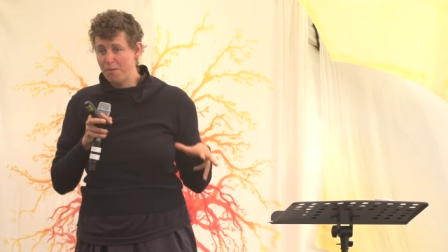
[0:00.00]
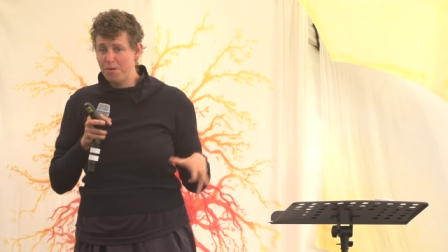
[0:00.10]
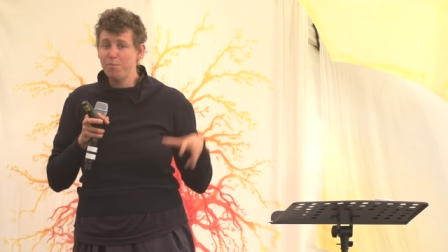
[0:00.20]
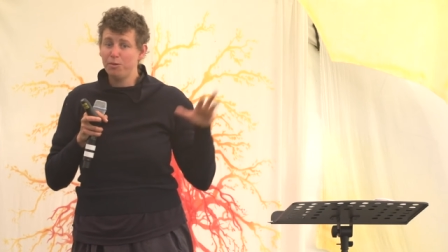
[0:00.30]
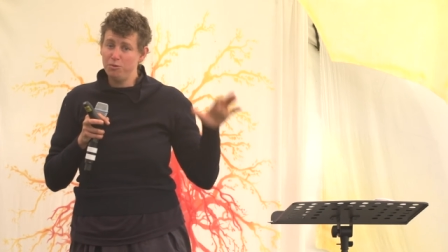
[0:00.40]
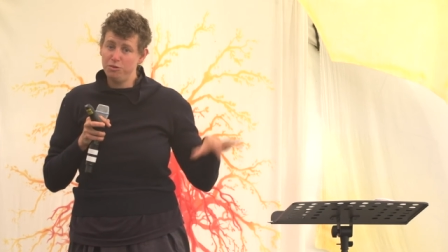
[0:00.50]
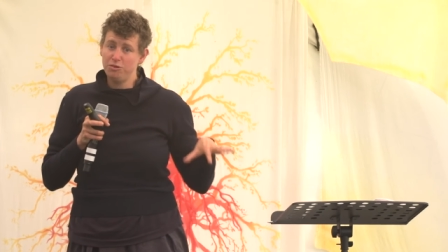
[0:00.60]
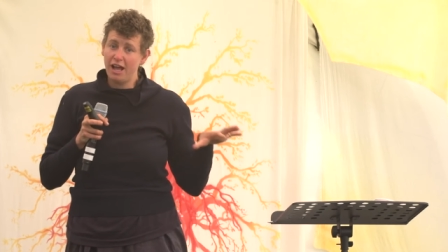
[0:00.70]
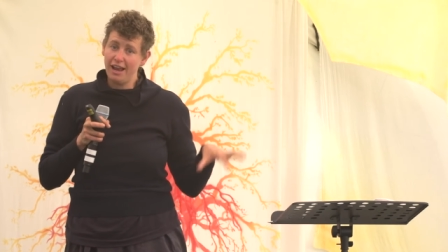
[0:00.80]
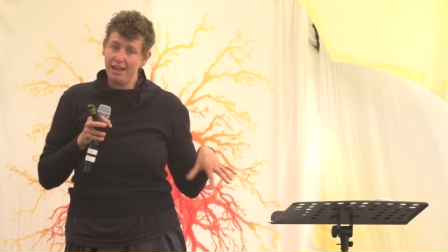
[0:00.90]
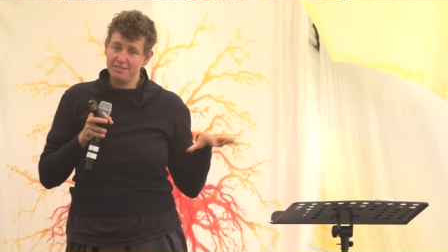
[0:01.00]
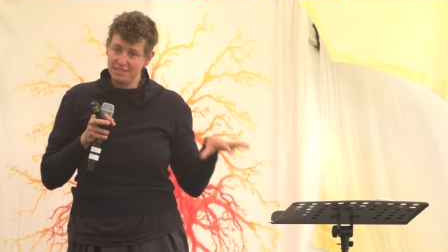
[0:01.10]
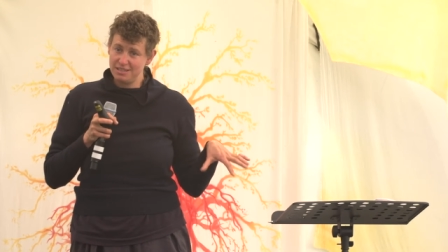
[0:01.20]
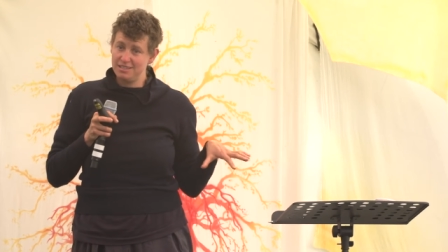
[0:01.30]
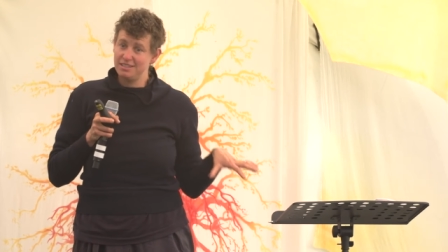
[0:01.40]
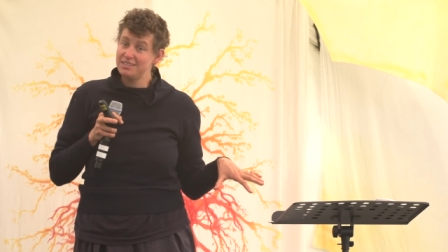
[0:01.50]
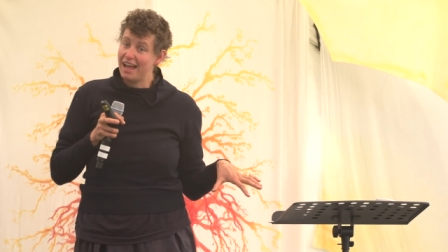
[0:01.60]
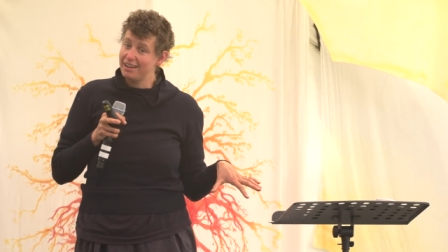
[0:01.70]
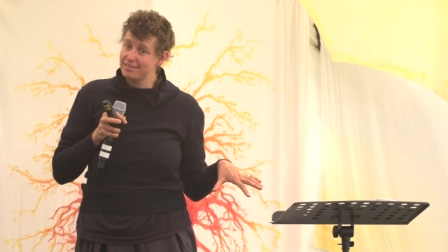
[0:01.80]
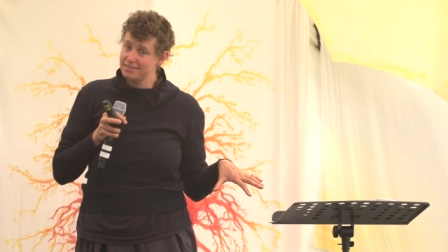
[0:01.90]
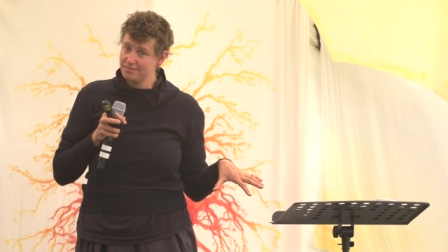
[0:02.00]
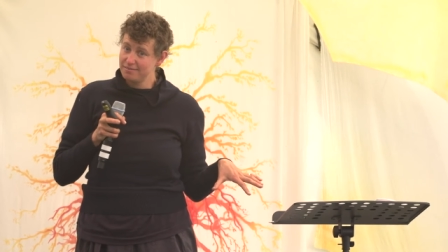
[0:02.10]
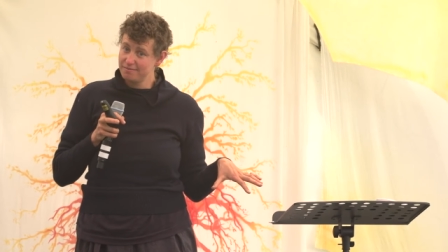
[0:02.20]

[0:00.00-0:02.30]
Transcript: by people who do not have citizen status.